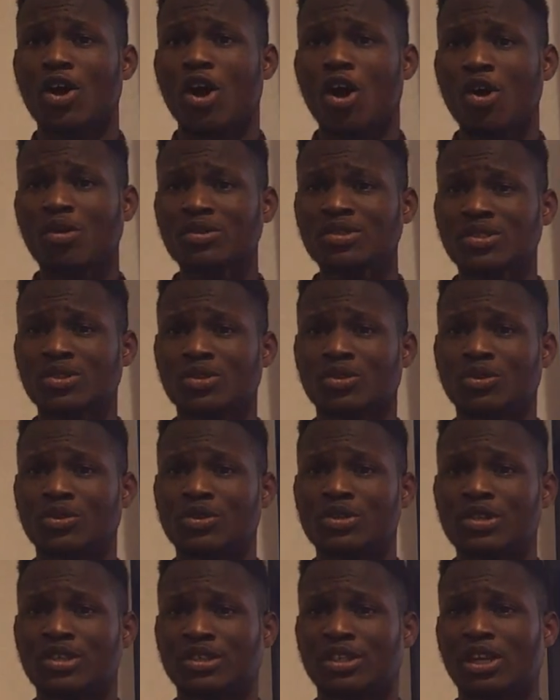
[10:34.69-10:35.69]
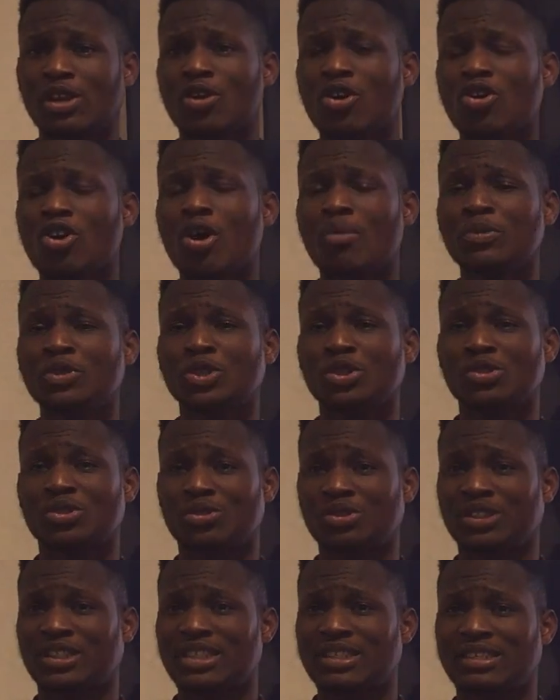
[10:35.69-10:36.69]
Also, the Law Commission
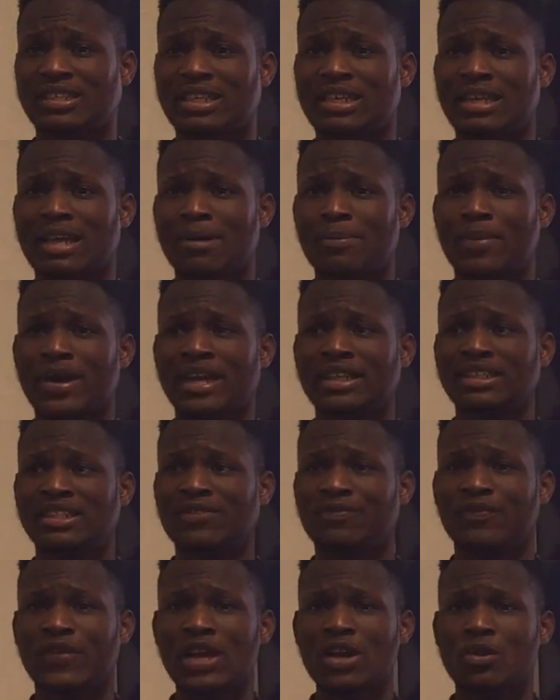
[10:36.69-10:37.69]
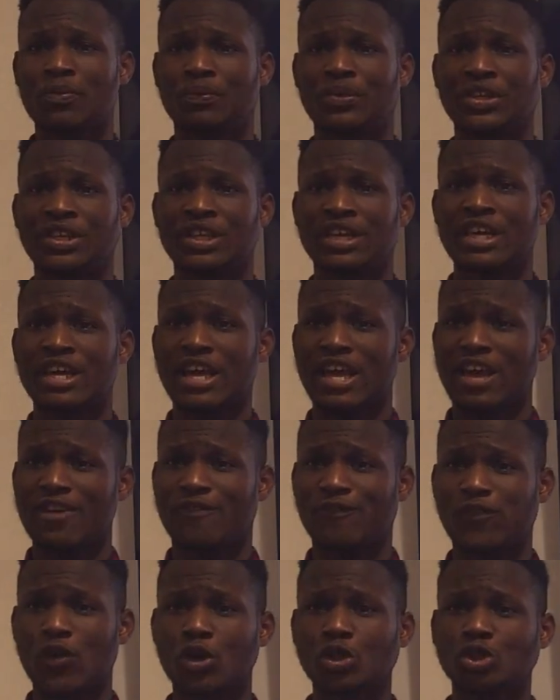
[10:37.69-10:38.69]
suggested that by developing a
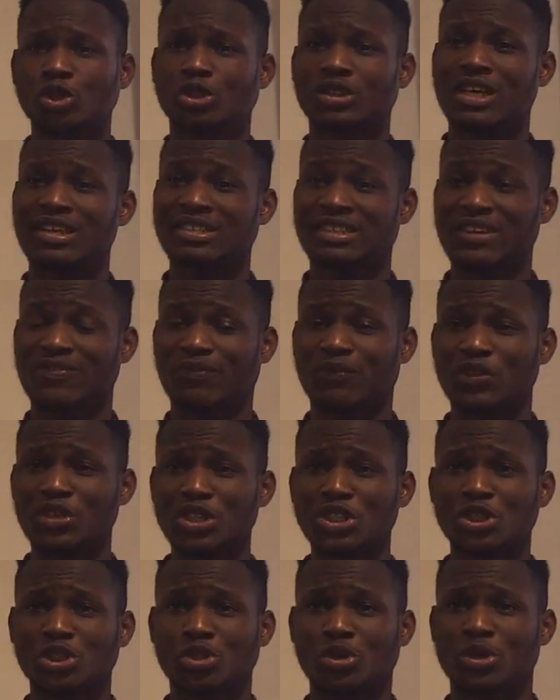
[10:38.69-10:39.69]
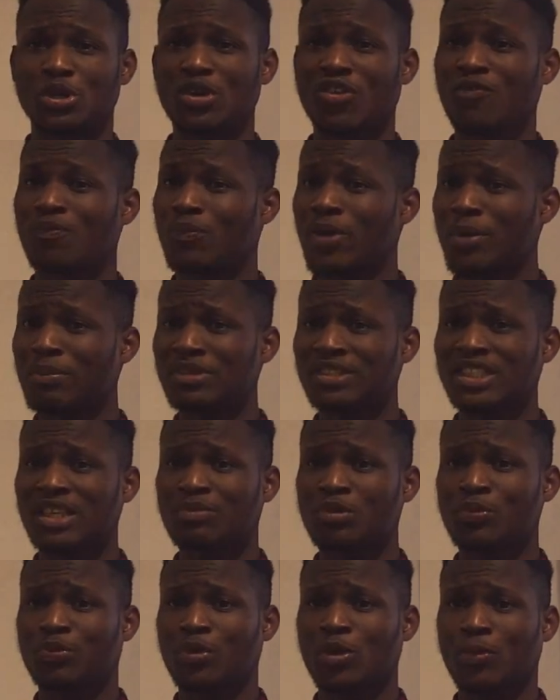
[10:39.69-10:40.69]
functional definition of
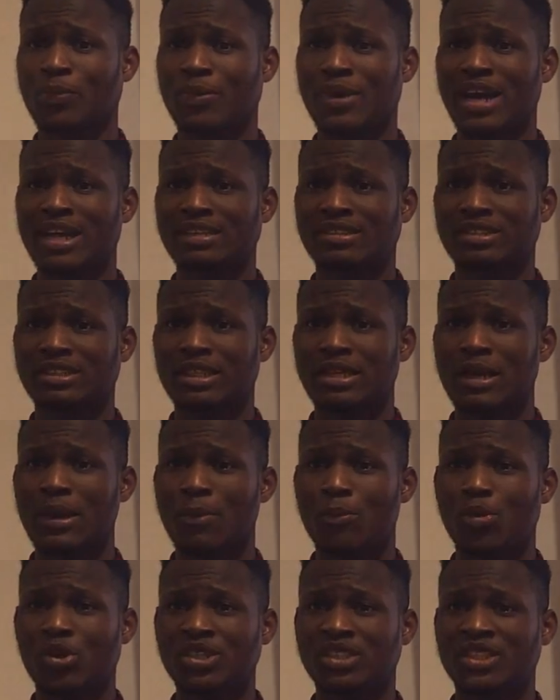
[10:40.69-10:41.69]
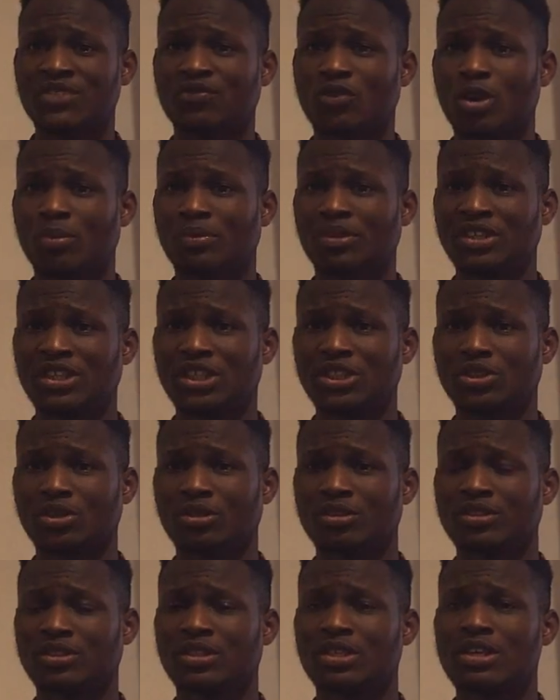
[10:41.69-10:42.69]
permissible proprietary positive
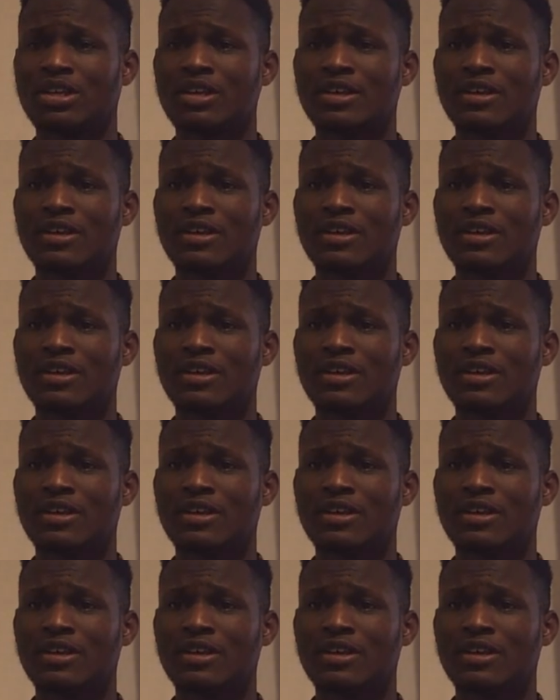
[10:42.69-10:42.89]
obligations,